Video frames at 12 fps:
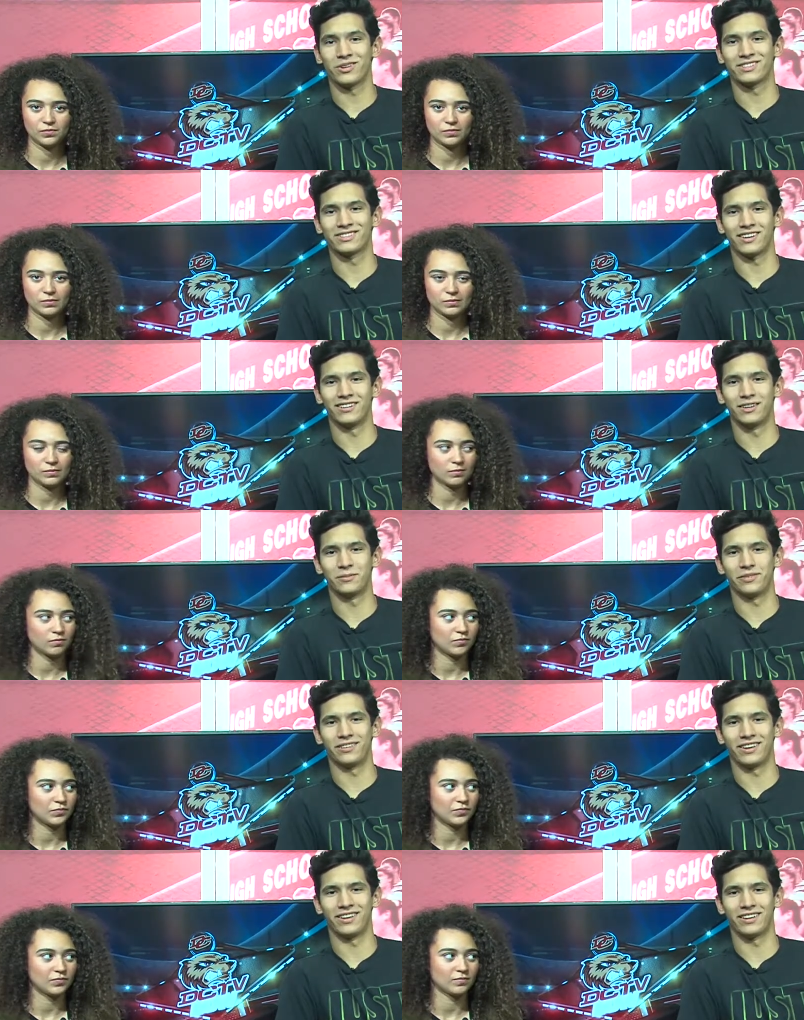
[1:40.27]
Speaker 1: signed up to
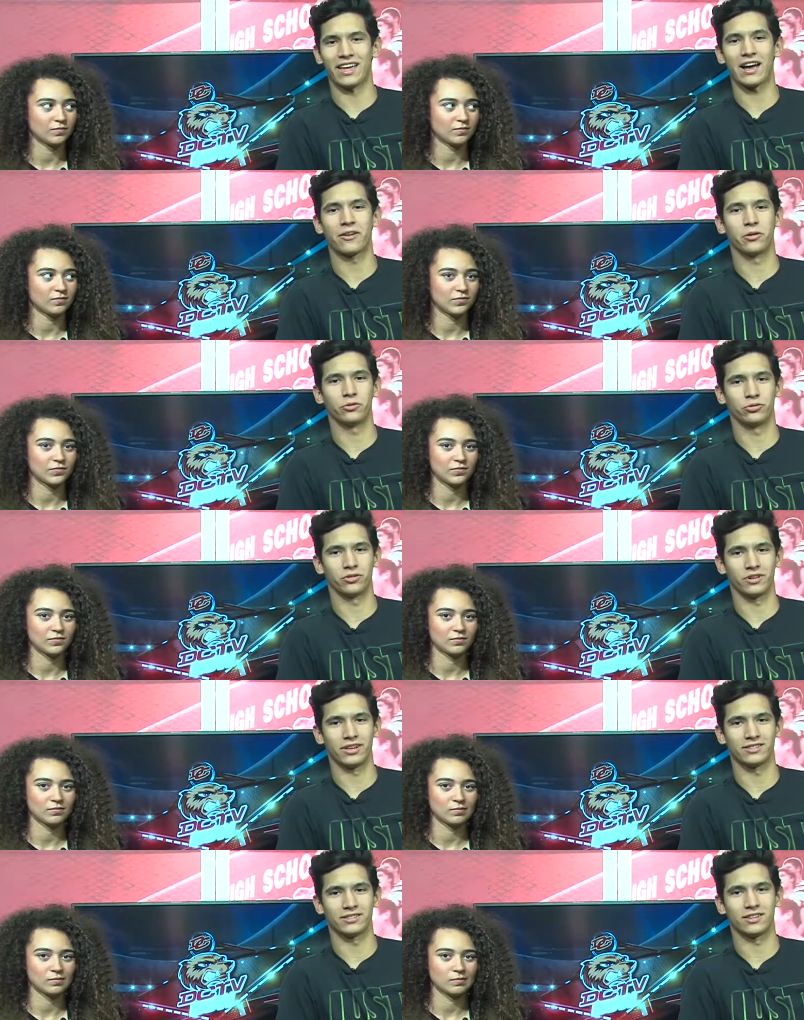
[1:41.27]
take an agriculture
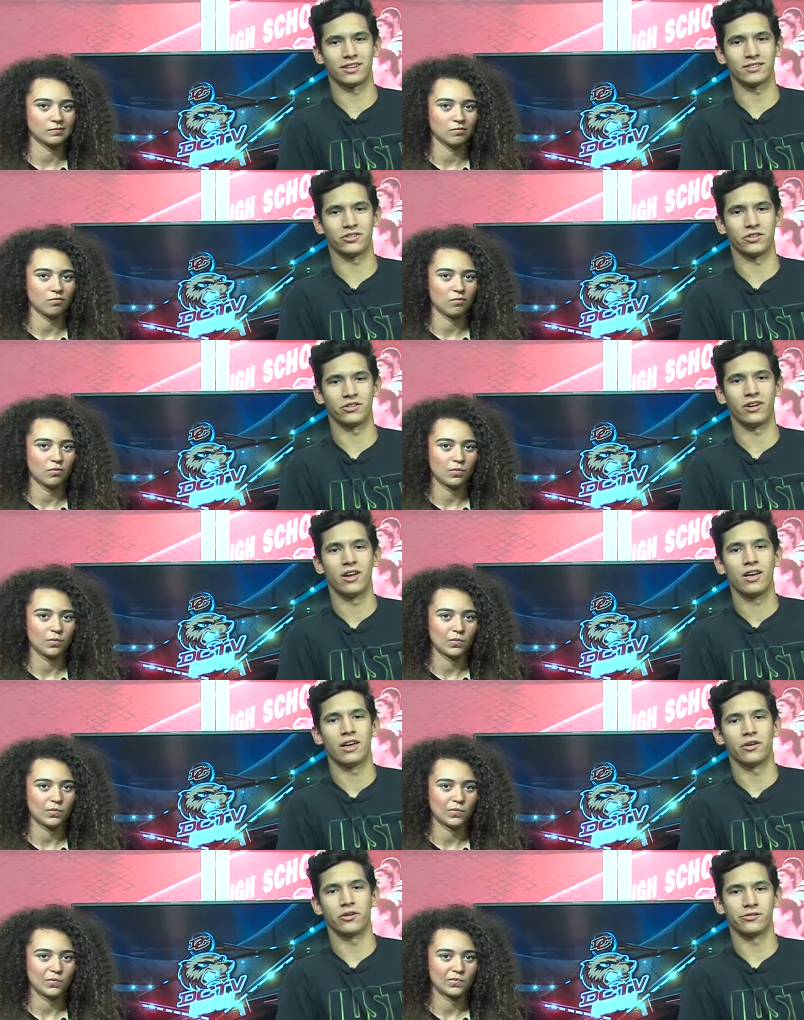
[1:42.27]
class next year
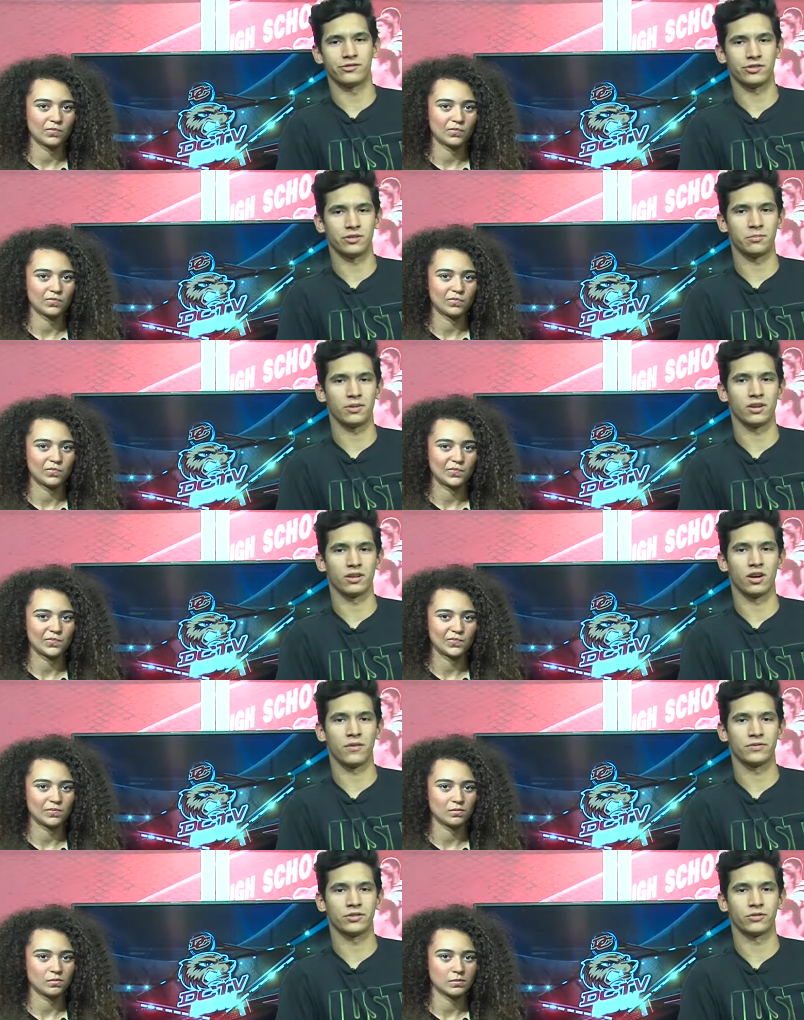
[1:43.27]
and are interested in being an
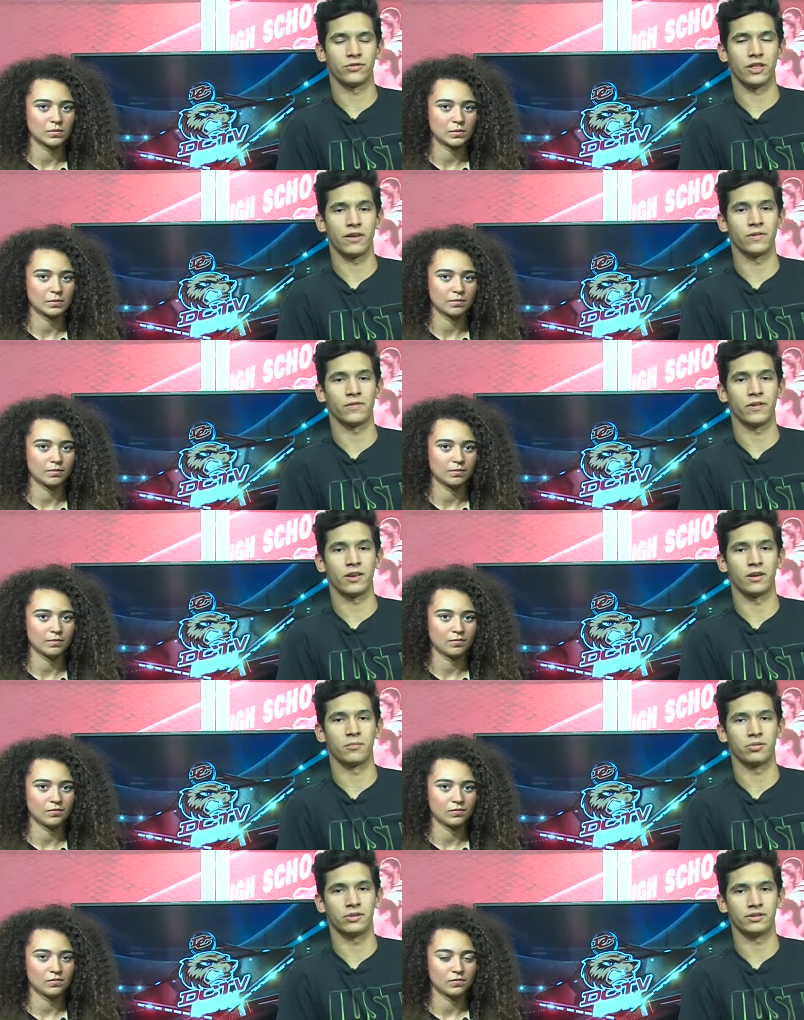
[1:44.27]
officer for the FFA,
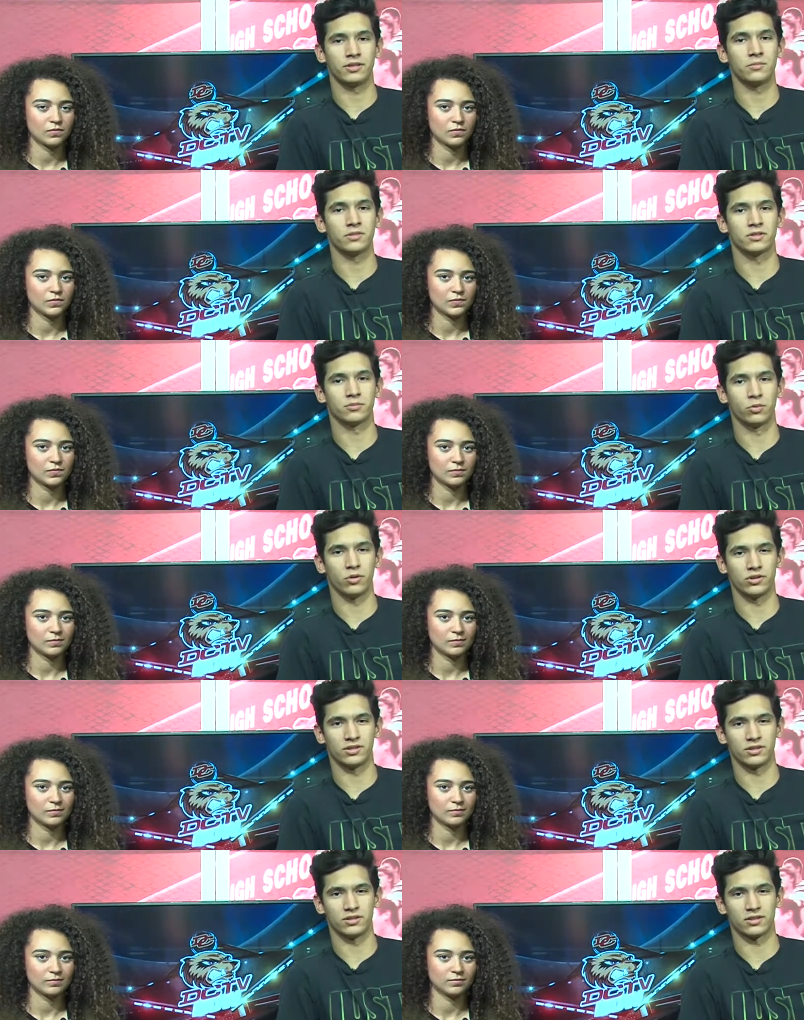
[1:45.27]
please see Mr.
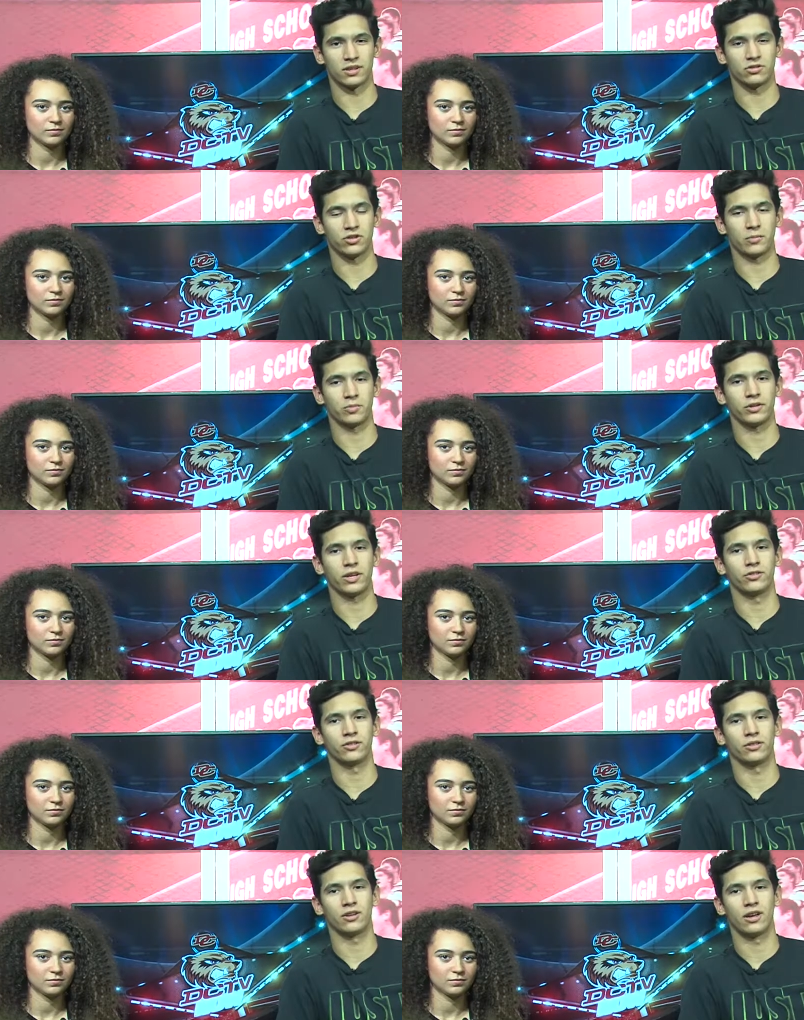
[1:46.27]
Boydston to get your
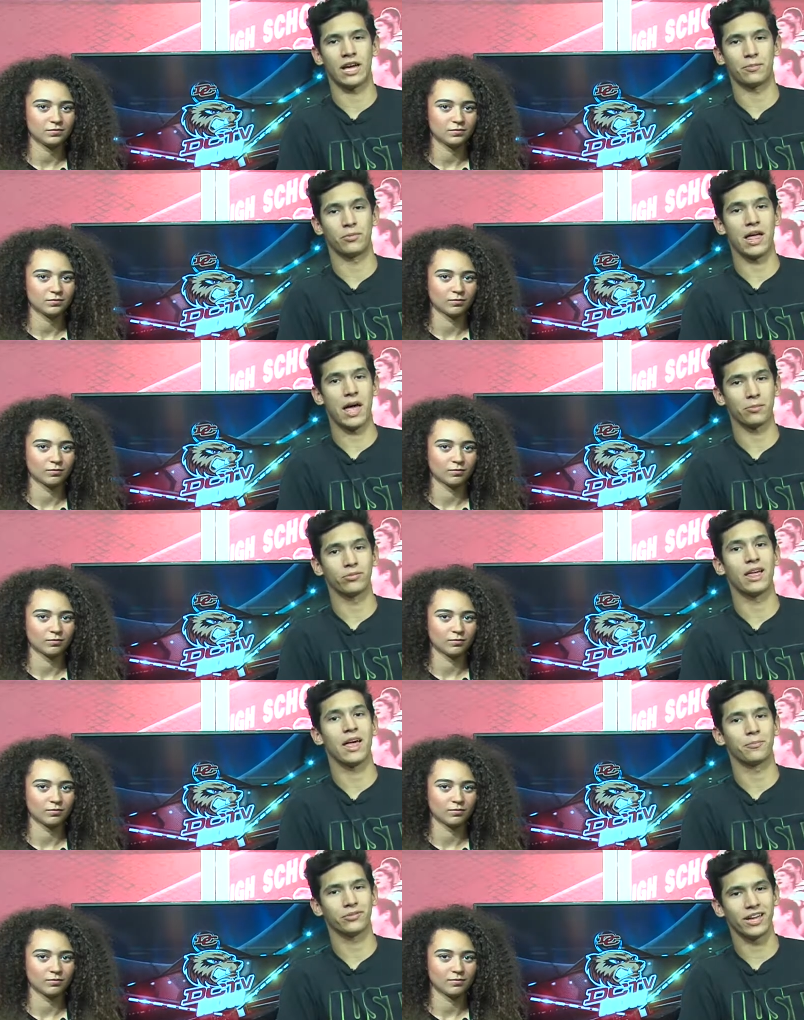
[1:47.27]
application app
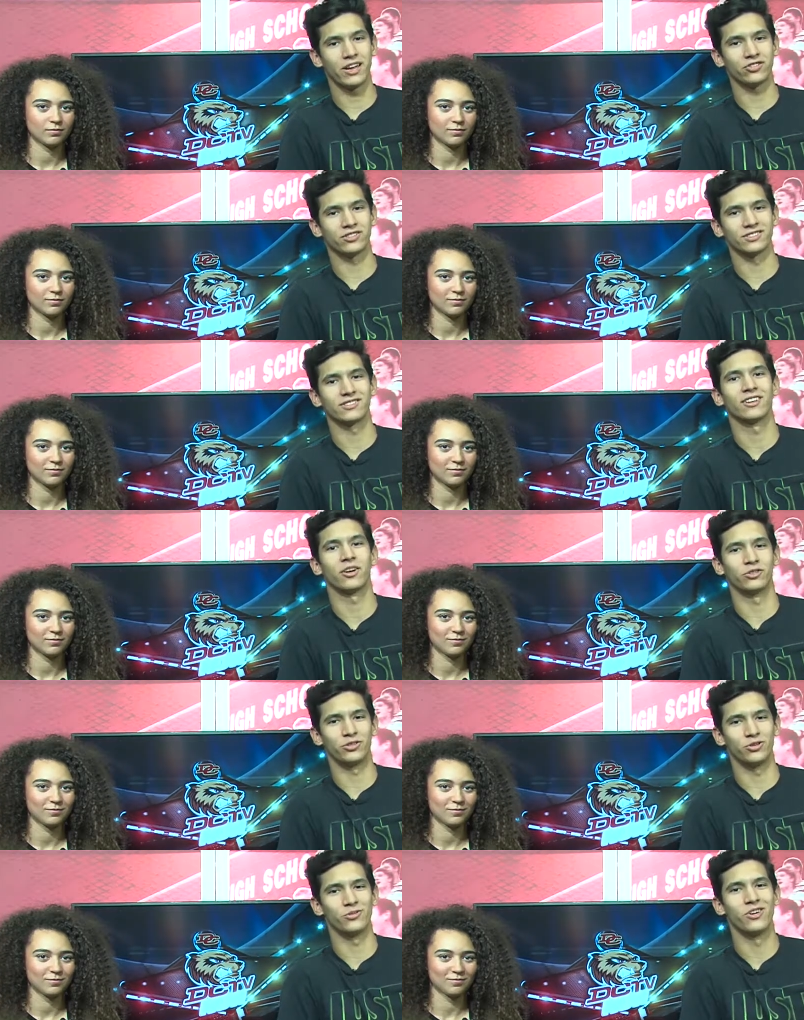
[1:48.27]
applications are
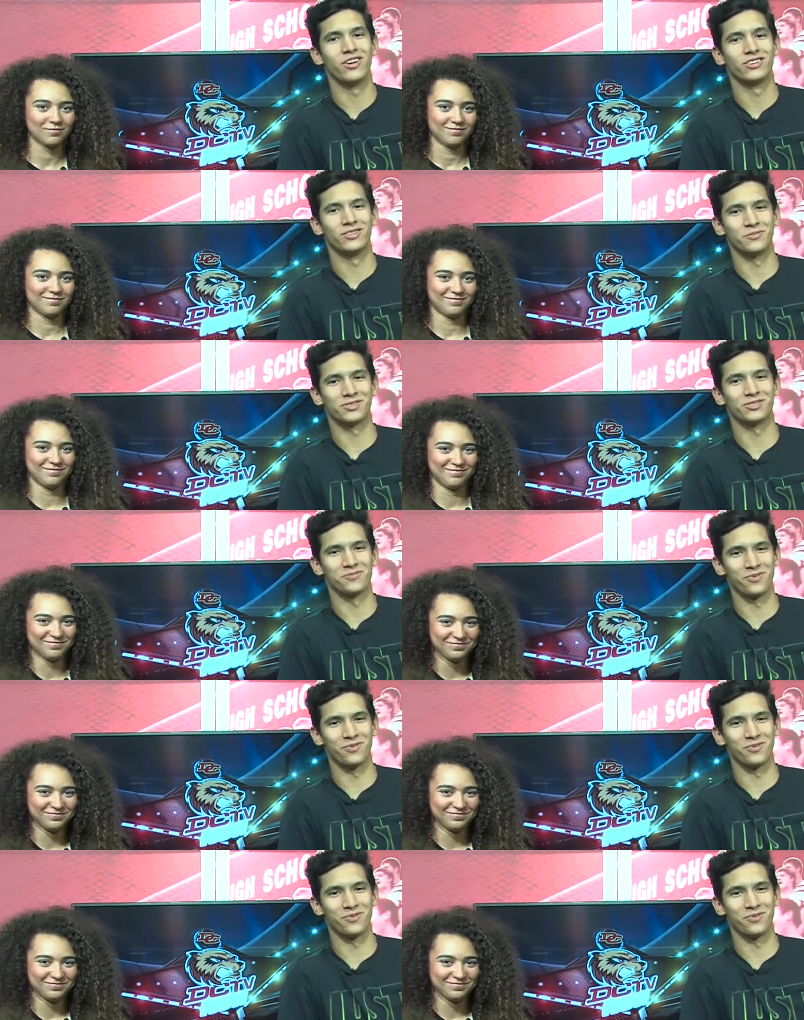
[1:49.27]
due to Mr.